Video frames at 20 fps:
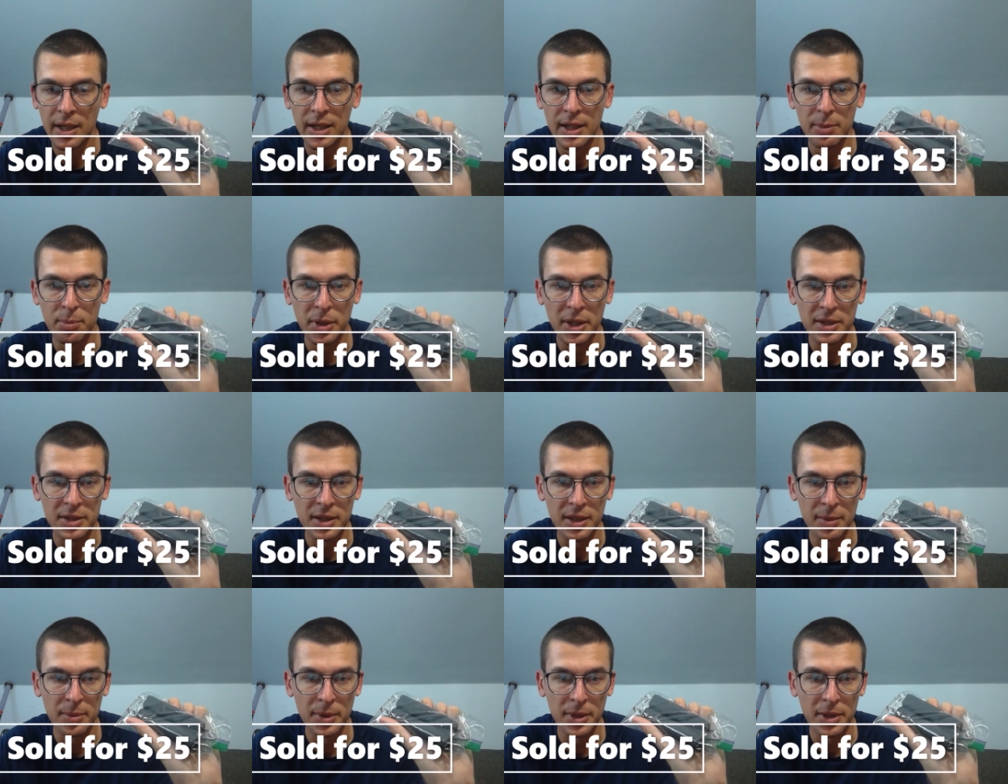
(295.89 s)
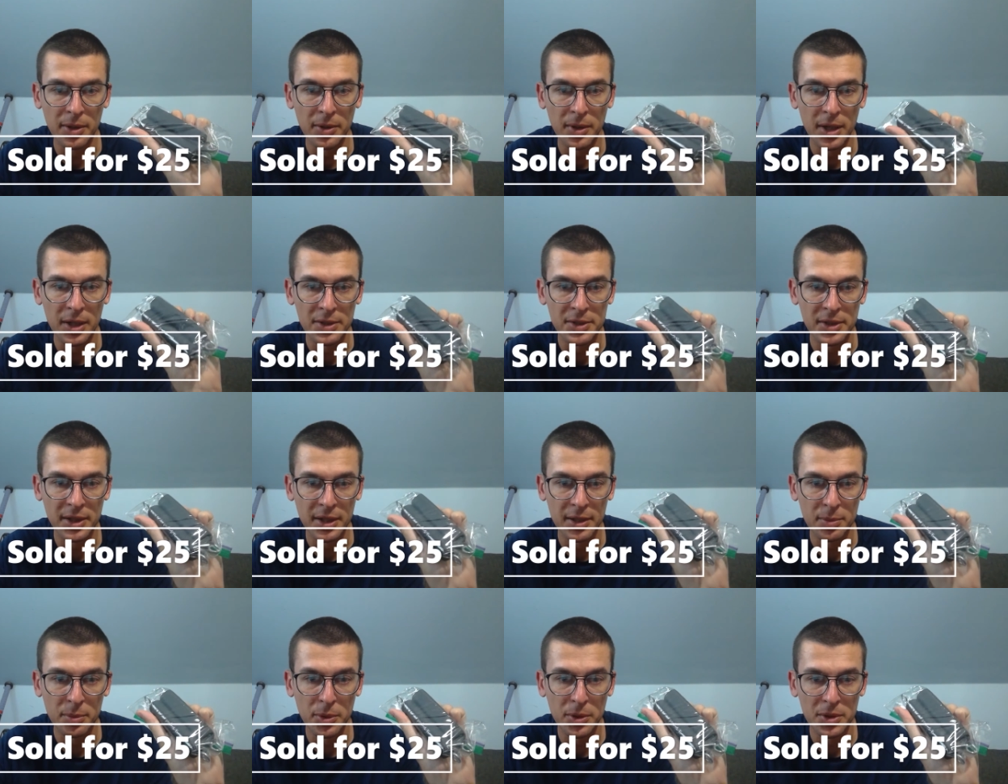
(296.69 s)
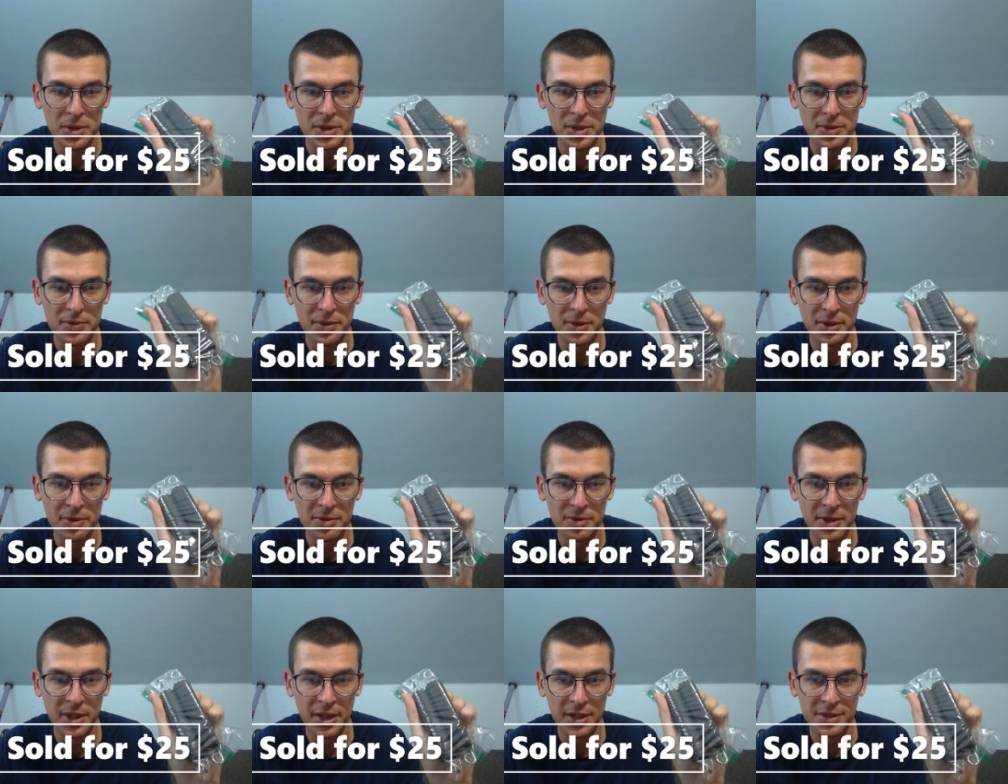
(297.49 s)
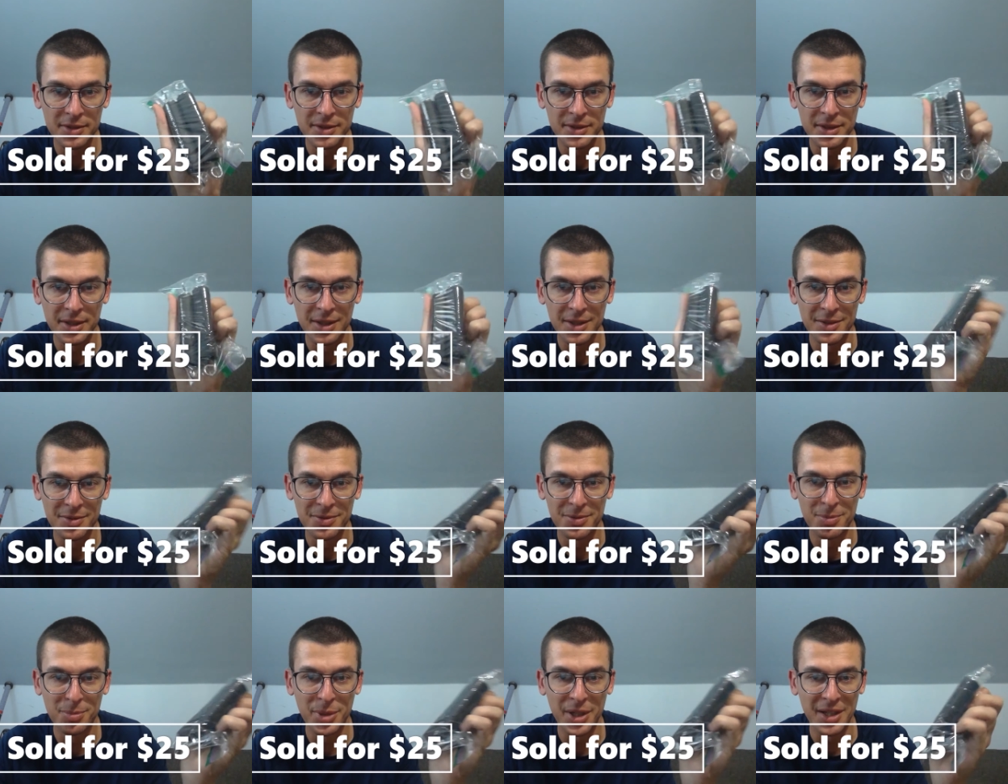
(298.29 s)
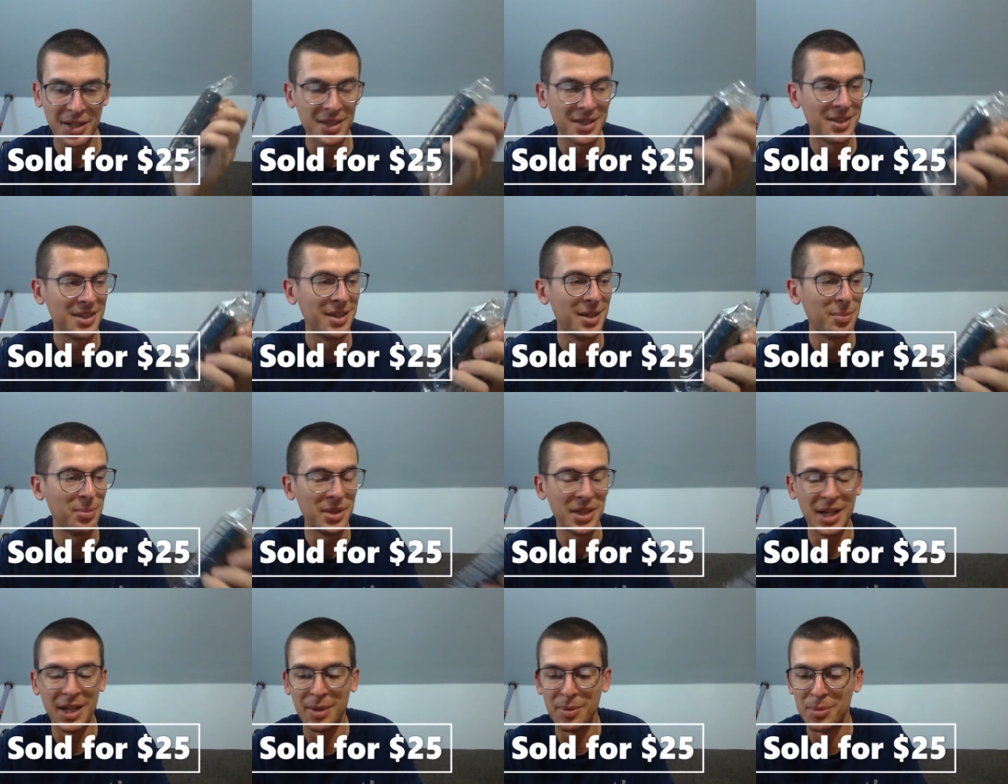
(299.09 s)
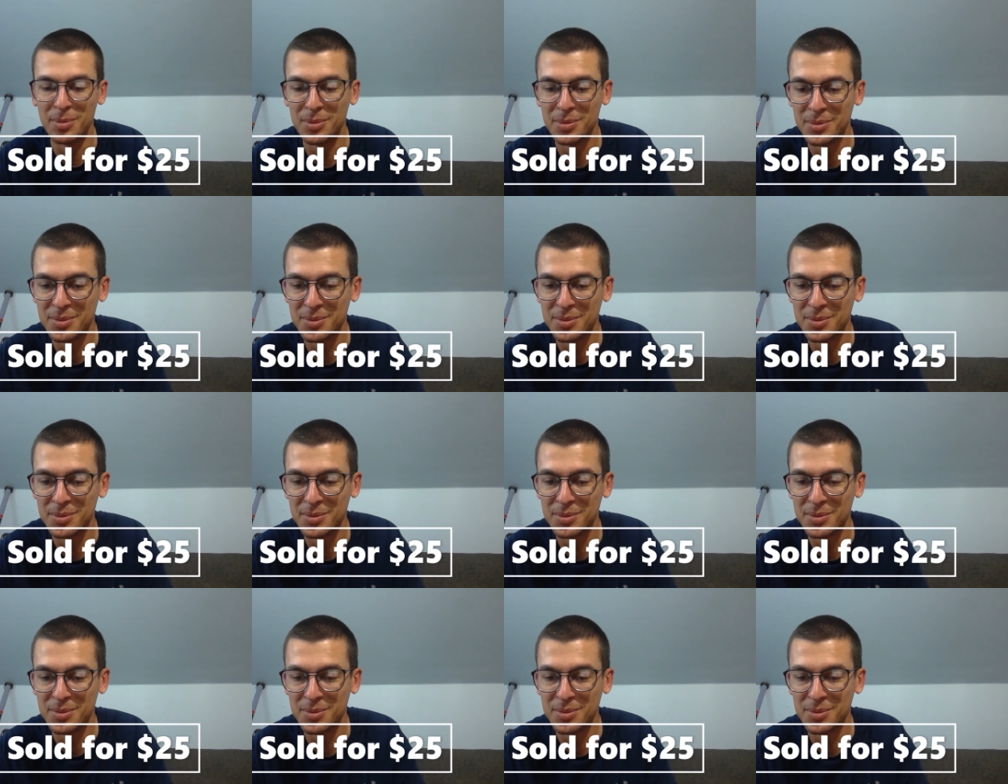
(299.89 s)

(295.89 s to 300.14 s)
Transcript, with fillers: He picked it up at a garage sale, more just for the flex of picking up the odd